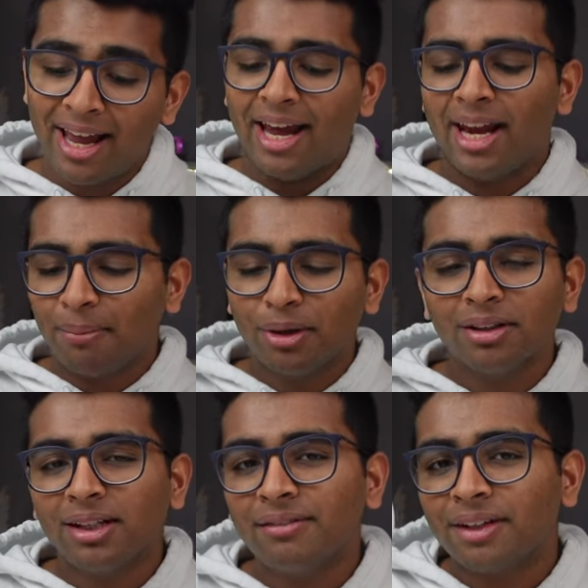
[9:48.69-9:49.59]
And I'm gonna
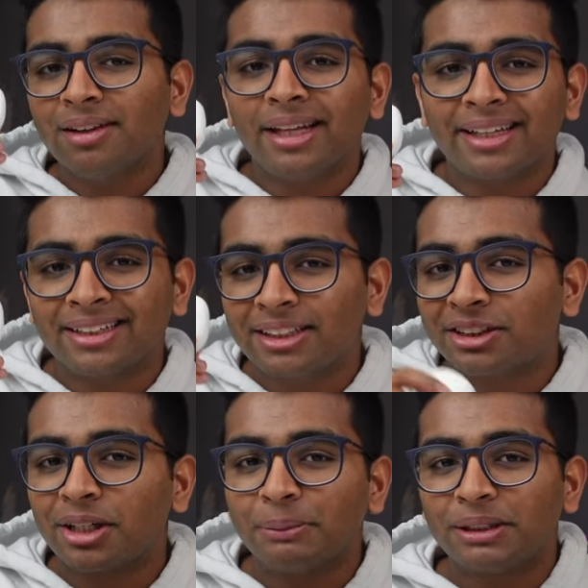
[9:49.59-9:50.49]
leave a link in the
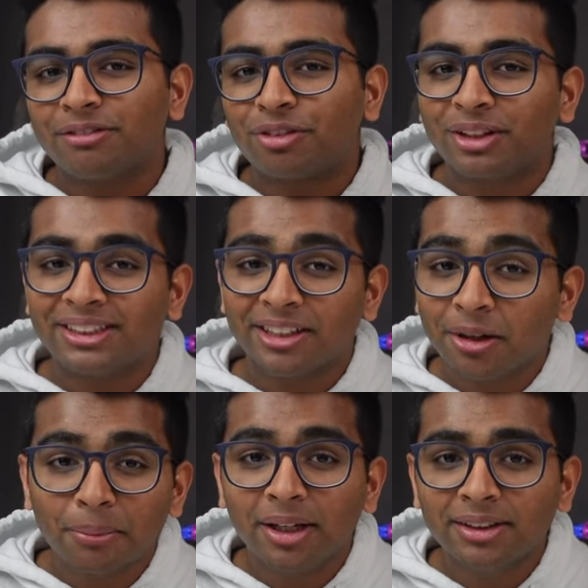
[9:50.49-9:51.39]
description for these
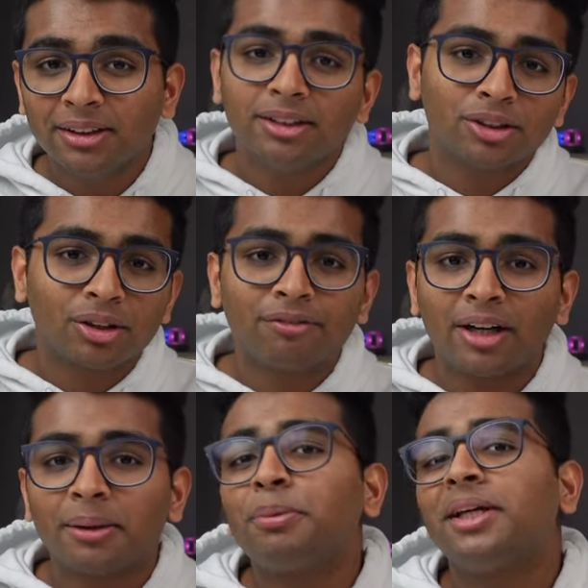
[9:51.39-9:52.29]
earbuds so you can
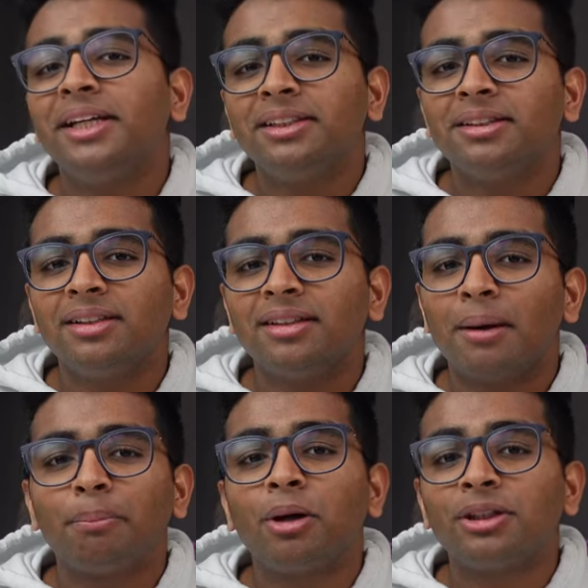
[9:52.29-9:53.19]
find them pretty easily
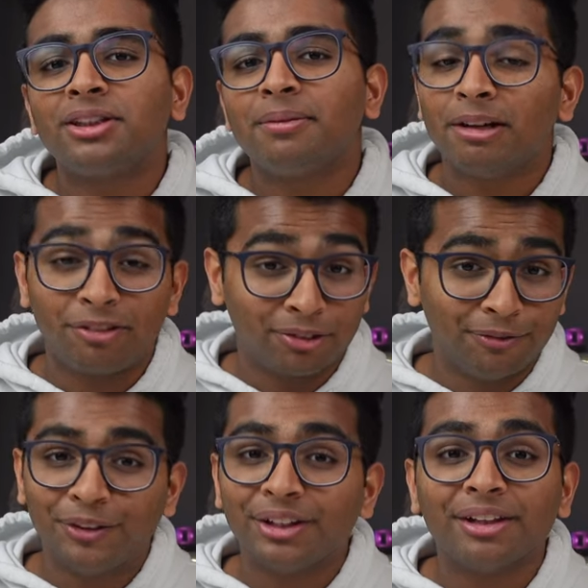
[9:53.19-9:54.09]
and purchase them if
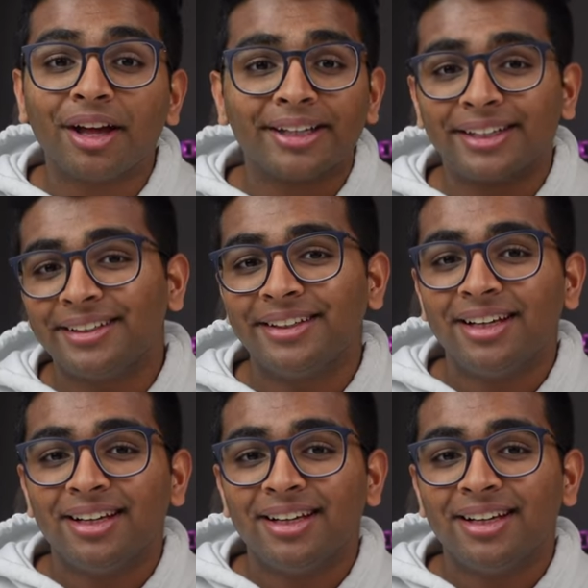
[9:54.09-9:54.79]
you'd really like it.